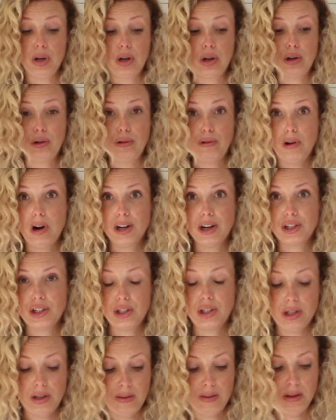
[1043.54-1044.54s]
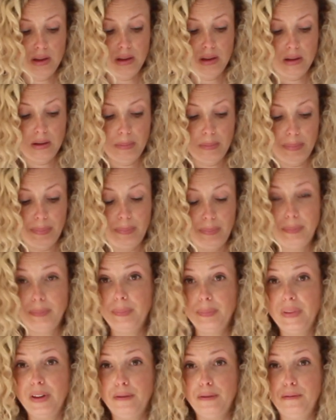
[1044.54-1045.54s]
crush the
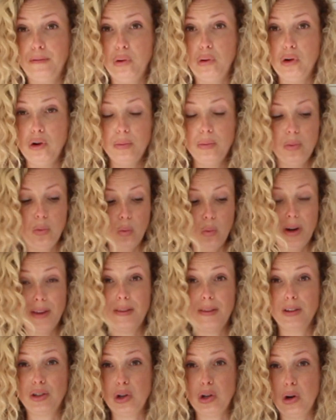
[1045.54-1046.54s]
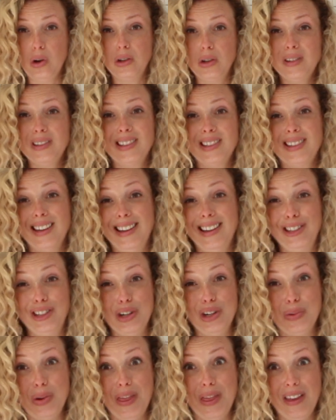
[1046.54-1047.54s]
form with the tongs, and you
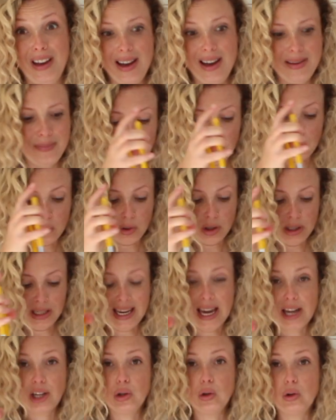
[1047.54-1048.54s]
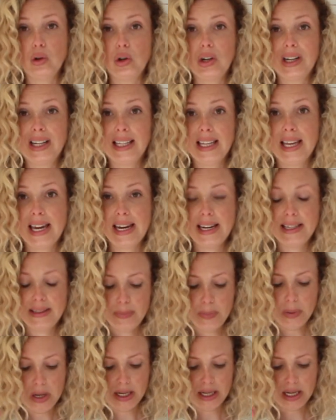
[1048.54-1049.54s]
don't want that. You want to get your glaze
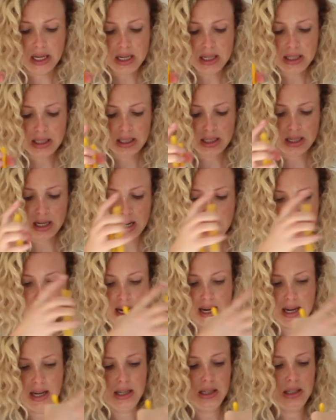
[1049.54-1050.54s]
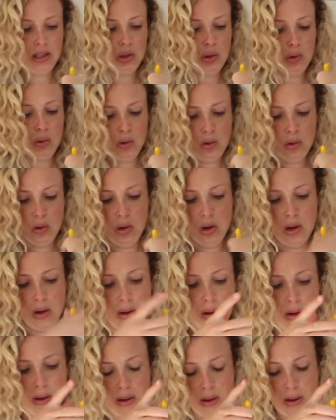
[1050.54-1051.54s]
bucket and your
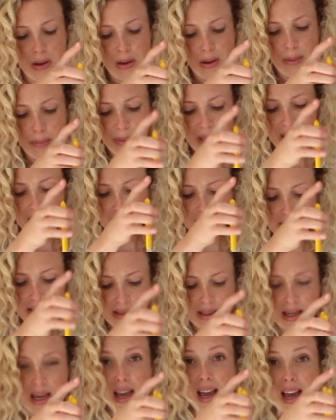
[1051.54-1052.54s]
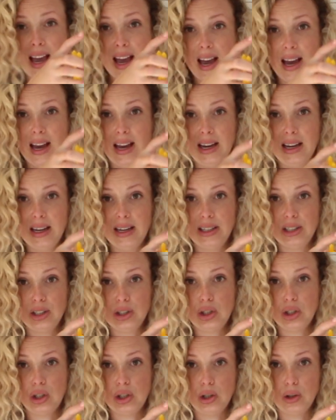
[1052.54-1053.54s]
piece,
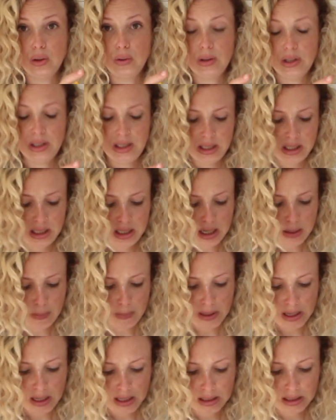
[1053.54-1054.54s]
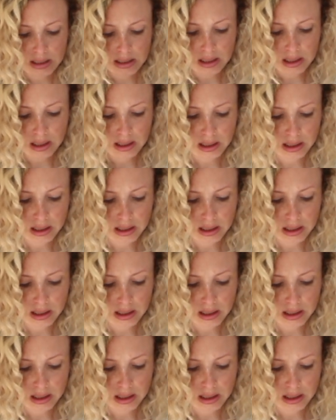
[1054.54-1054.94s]
and you dip it